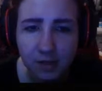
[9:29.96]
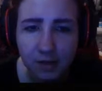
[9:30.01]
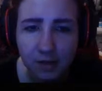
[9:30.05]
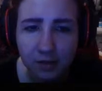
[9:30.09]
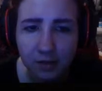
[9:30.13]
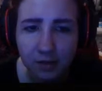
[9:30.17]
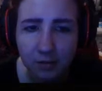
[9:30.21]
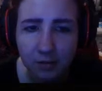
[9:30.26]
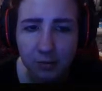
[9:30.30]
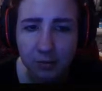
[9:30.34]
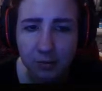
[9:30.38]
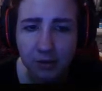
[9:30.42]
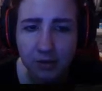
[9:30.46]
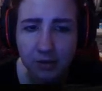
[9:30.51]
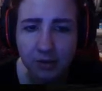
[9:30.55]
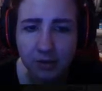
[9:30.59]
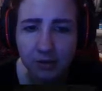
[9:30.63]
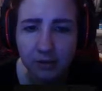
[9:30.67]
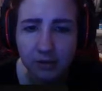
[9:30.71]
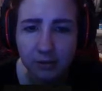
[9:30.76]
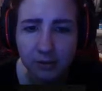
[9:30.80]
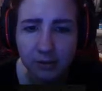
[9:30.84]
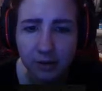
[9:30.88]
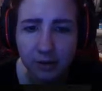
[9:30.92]
this
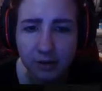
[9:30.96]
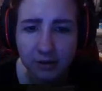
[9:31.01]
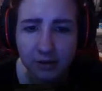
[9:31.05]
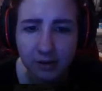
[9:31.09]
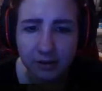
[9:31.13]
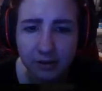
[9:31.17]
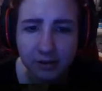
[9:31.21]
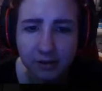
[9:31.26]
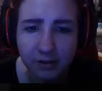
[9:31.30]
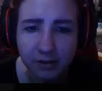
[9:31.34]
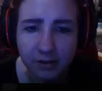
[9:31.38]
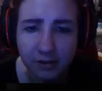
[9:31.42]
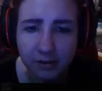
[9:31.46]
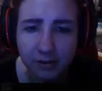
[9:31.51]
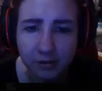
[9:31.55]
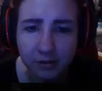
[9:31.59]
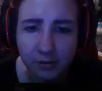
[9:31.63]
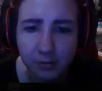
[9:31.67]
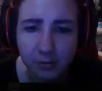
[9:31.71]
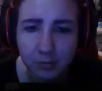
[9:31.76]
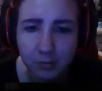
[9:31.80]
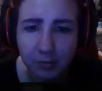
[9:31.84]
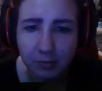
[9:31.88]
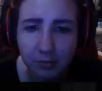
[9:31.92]
particular gray texture in this
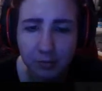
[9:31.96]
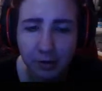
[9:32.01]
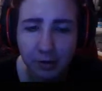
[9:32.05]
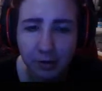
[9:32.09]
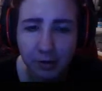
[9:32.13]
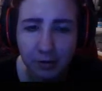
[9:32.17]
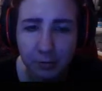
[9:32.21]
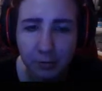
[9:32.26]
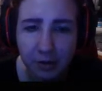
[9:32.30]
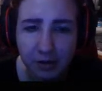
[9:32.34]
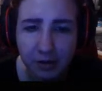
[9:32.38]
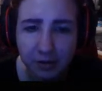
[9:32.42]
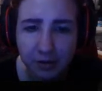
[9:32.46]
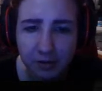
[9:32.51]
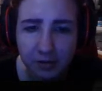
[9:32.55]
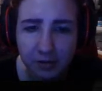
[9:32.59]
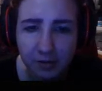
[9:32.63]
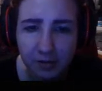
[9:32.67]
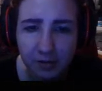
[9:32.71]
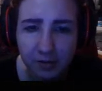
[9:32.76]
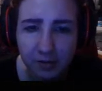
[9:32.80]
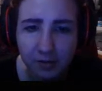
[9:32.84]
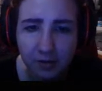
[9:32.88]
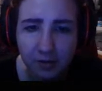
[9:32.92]
room is by Obake the
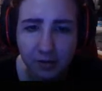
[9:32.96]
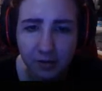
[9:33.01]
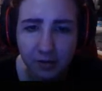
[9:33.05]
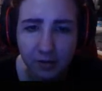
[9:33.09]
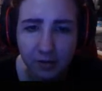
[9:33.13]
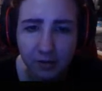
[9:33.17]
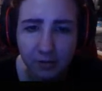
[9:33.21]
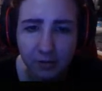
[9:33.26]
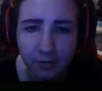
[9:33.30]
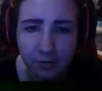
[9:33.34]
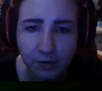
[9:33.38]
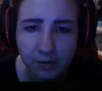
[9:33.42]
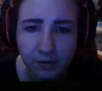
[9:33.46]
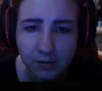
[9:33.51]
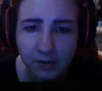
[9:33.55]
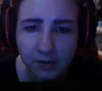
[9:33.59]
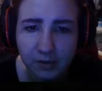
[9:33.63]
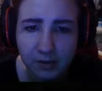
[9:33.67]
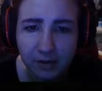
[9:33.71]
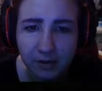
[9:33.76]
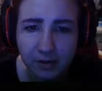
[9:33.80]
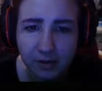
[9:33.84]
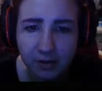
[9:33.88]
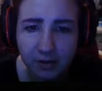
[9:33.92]
Sincere, as well as
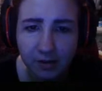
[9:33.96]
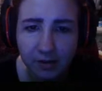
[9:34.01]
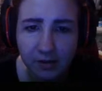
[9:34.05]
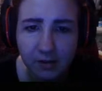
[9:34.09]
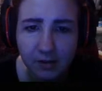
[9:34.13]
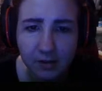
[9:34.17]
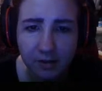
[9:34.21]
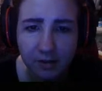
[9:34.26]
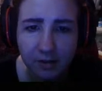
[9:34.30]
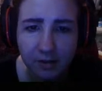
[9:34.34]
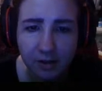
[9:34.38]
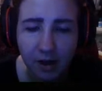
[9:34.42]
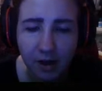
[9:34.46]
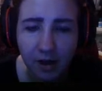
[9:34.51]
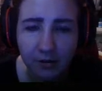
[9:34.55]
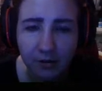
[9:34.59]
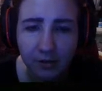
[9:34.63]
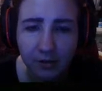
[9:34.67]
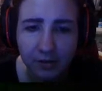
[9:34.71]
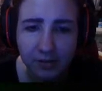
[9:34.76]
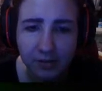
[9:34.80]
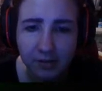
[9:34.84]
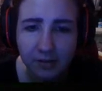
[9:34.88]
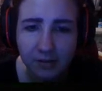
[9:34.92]
that.
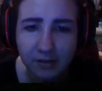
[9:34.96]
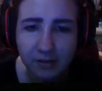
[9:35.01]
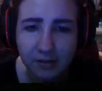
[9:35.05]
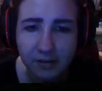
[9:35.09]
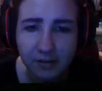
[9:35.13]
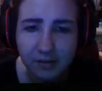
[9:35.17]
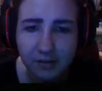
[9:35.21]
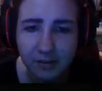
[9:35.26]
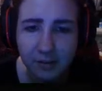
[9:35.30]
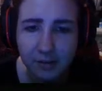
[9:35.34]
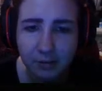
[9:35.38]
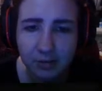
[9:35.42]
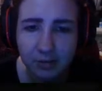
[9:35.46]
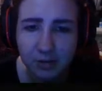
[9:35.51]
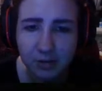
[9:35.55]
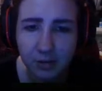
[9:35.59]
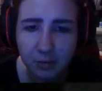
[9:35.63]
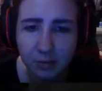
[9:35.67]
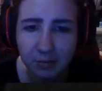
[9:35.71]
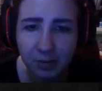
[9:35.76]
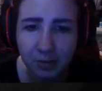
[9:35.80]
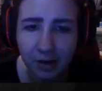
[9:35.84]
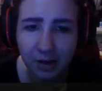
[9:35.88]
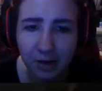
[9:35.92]
Obviously, the
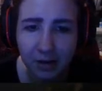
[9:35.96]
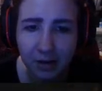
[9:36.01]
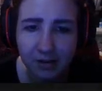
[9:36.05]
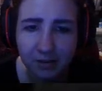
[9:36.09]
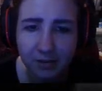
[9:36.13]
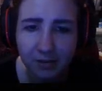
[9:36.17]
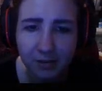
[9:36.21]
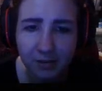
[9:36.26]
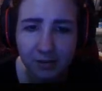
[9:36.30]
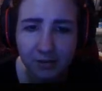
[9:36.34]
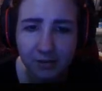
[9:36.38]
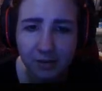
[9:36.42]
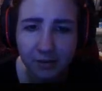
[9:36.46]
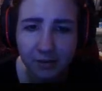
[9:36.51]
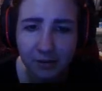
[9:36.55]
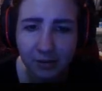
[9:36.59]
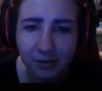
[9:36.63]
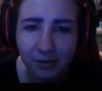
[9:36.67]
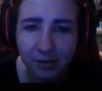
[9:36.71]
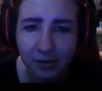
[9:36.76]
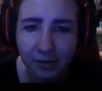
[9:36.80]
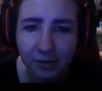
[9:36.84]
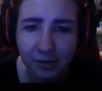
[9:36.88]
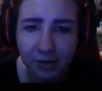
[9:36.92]
Cybertron box was
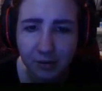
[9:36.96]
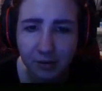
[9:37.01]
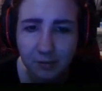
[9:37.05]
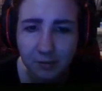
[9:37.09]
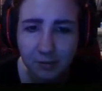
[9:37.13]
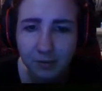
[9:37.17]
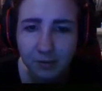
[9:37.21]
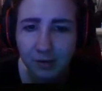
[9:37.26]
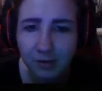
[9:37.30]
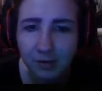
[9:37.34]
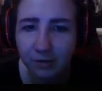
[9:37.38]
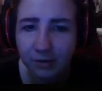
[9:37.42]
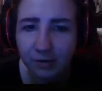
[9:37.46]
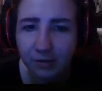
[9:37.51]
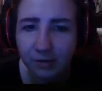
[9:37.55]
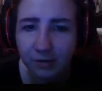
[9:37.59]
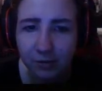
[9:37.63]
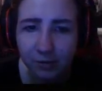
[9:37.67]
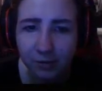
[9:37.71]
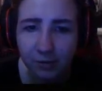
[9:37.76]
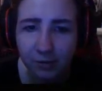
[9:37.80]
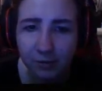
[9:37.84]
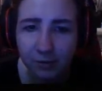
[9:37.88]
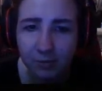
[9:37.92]
never in the original
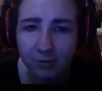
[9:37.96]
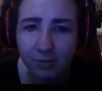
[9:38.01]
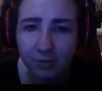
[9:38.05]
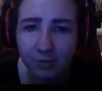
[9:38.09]
Doom.